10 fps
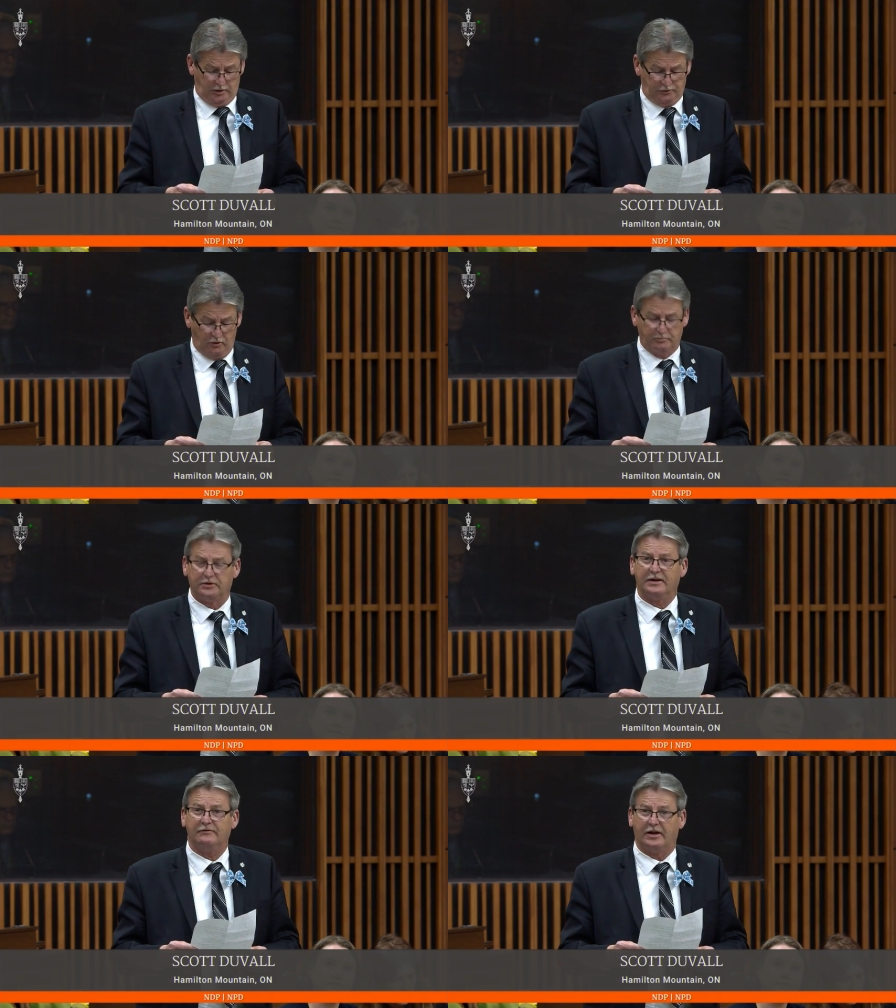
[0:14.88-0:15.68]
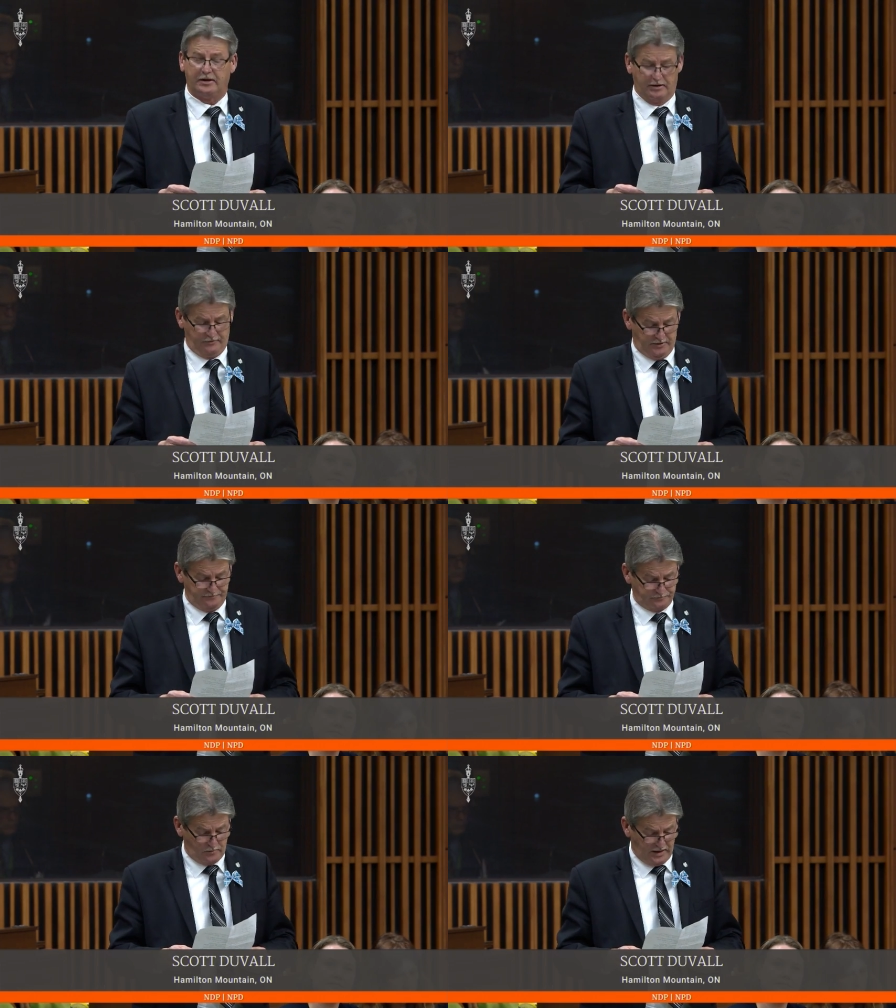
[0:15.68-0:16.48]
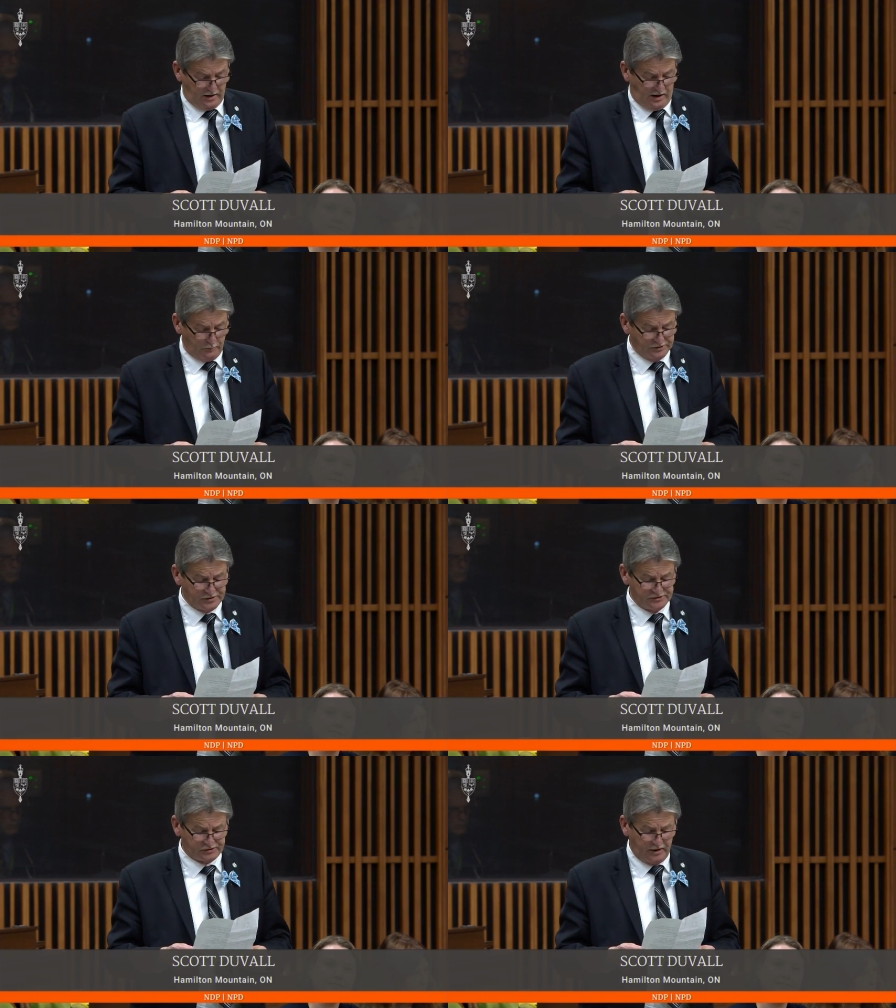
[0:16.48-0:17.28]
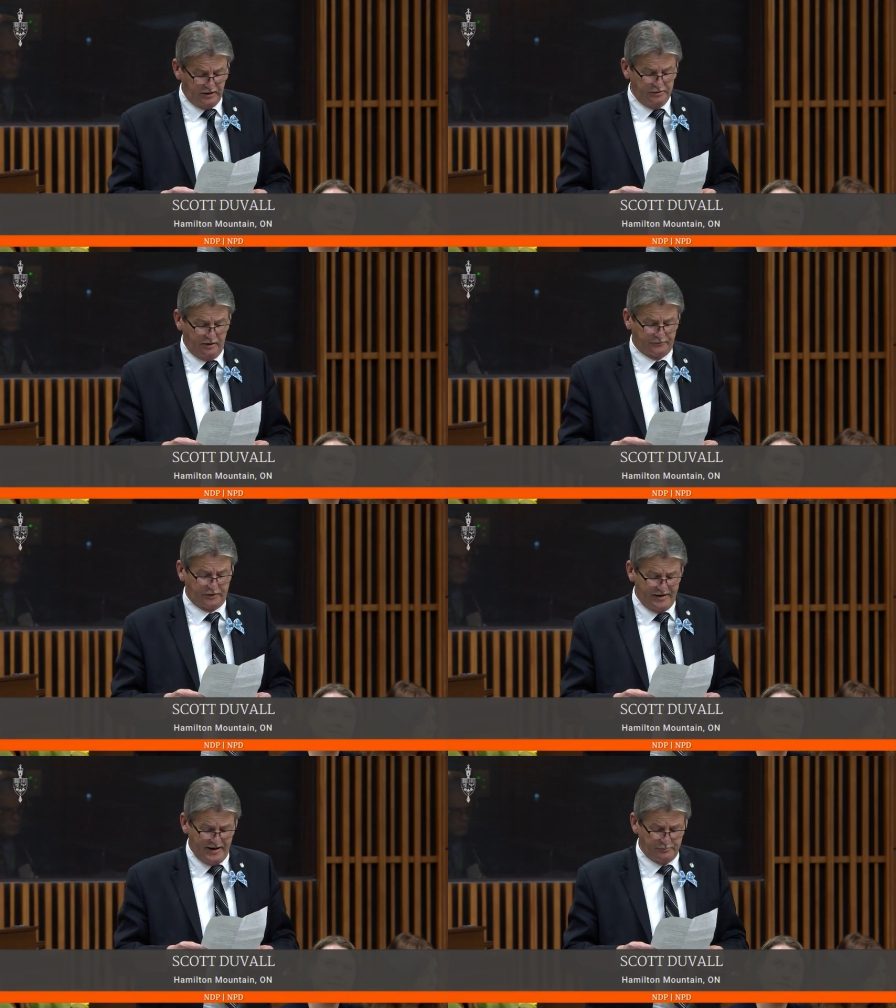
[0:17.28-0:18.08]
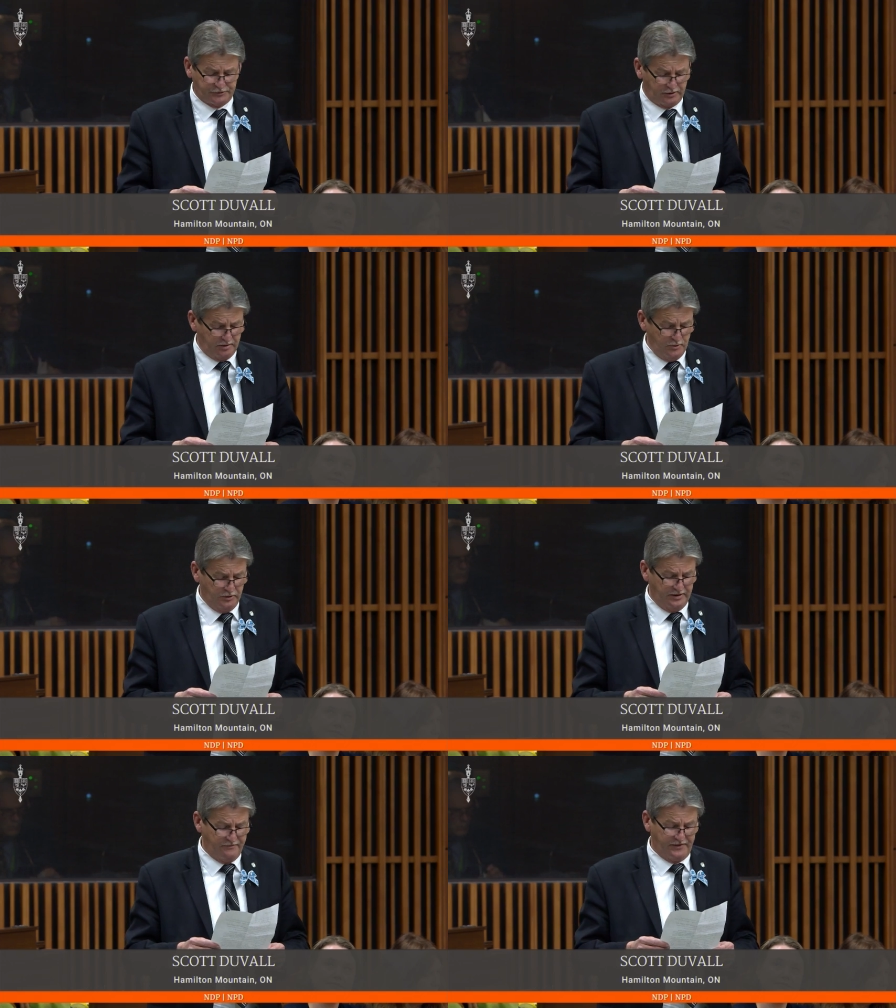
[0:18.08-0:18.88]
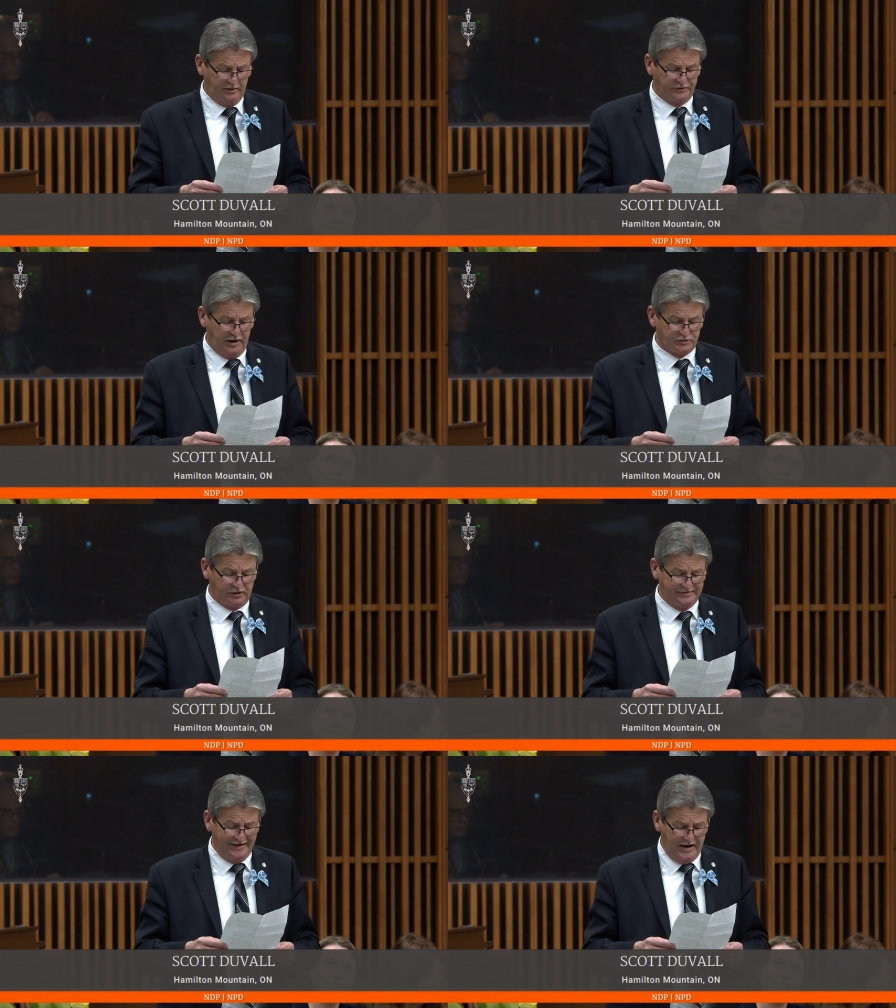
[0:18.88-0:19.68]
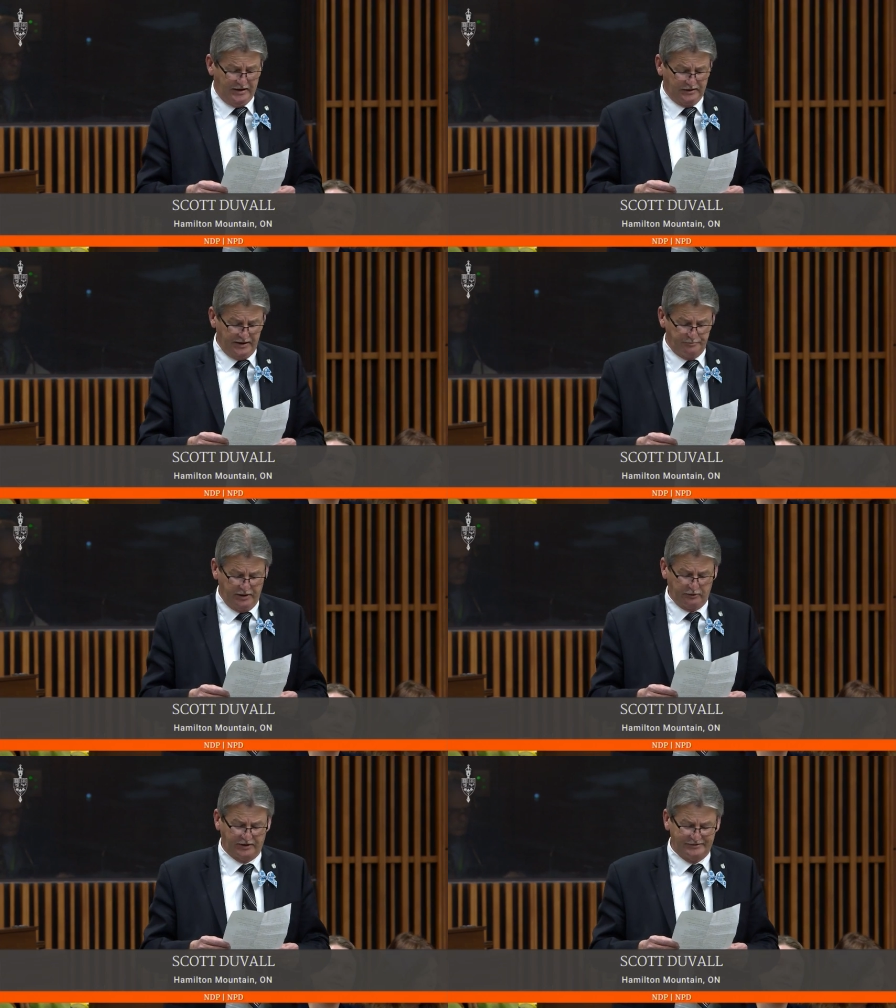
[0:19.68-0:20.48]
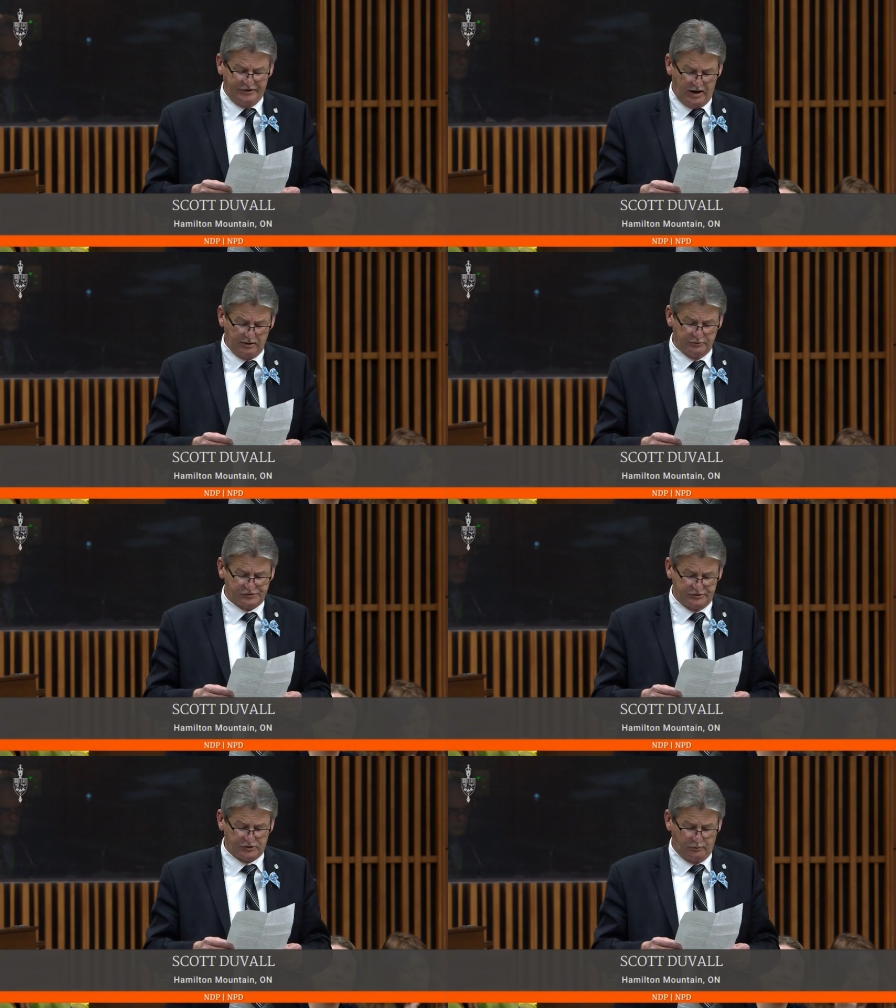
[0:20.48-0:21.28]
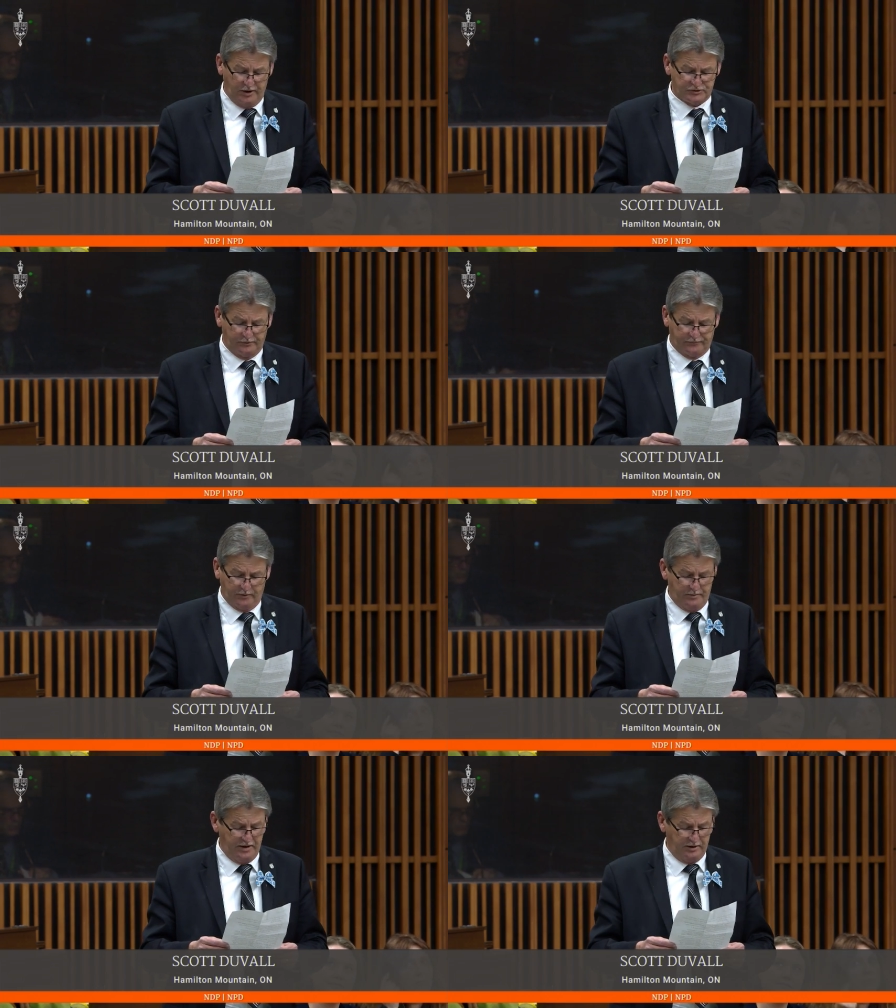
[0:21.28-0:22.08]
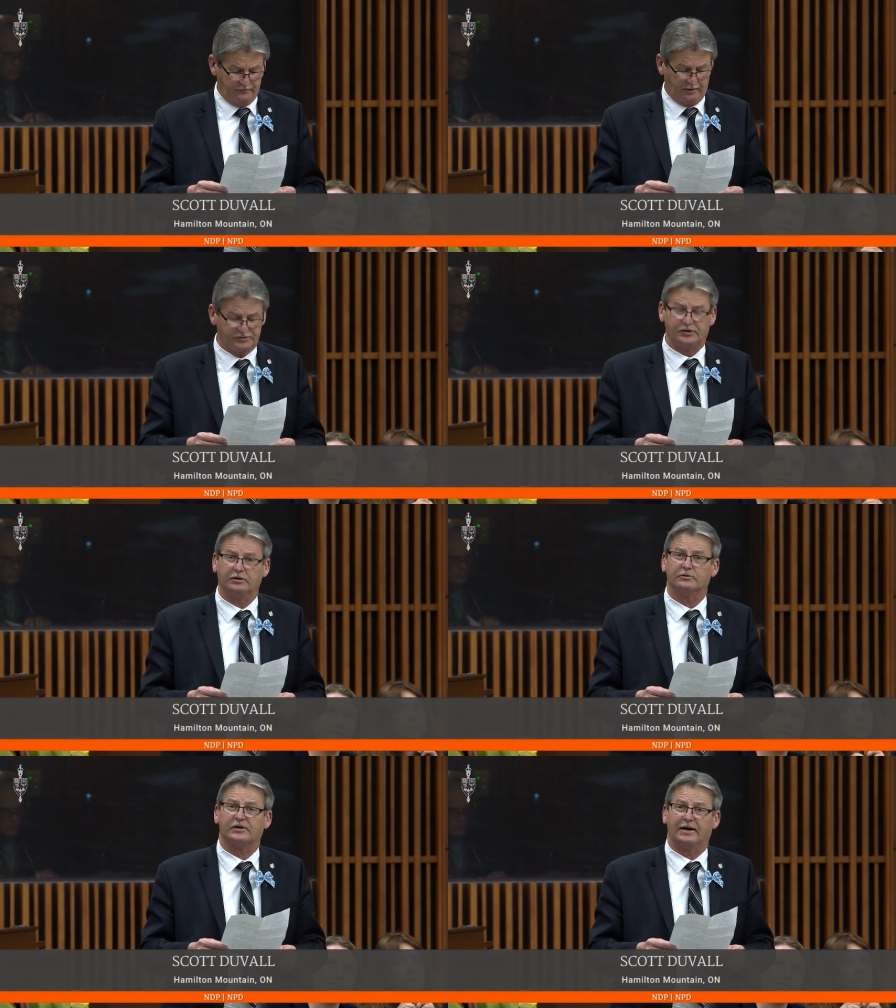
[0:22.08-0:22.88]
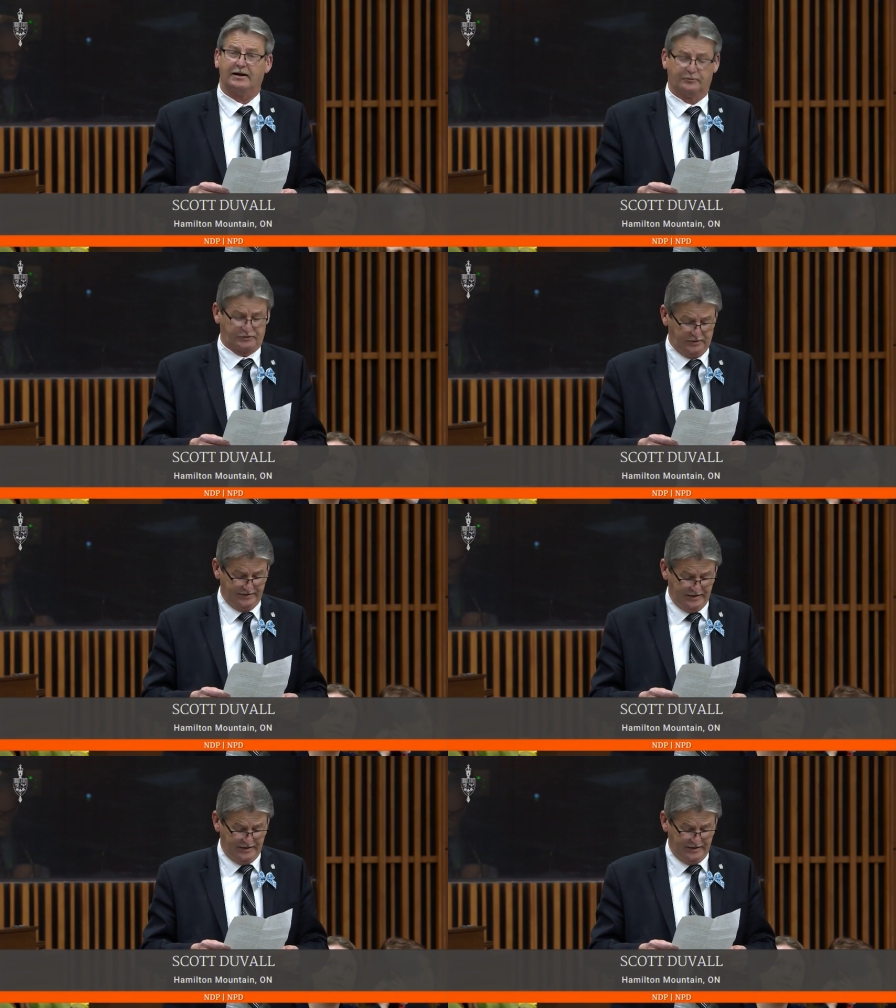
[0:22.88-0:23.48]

Don't believe any of it. A recent study done for the Hamilton Community Foundation laid bare the dire situation for many of our seniors in Hamilton.